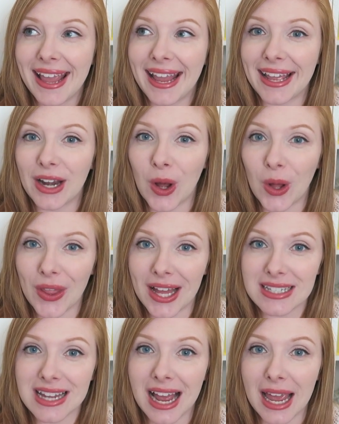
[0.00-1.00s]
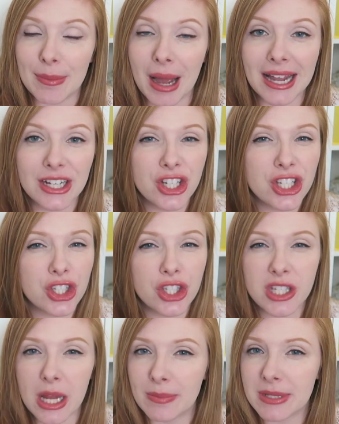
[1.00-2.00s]
in all that time I just
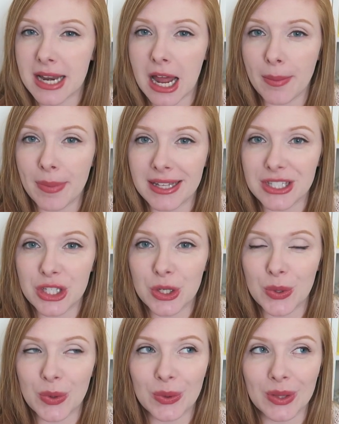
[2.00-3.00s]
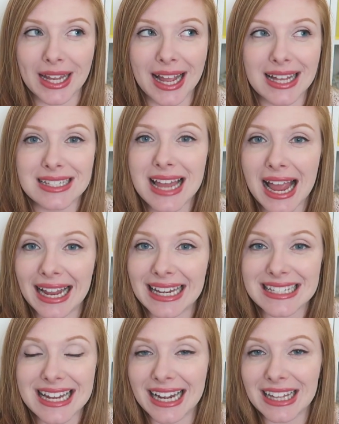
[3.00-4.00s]
summed it up into like a
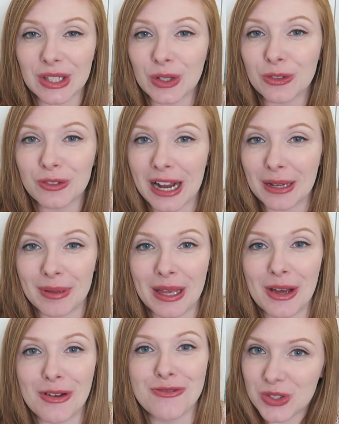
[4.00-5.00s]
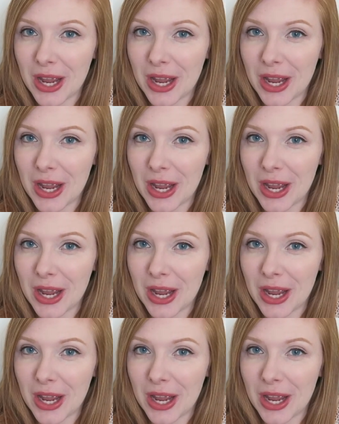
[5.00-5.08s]
tiny tiny little fragment of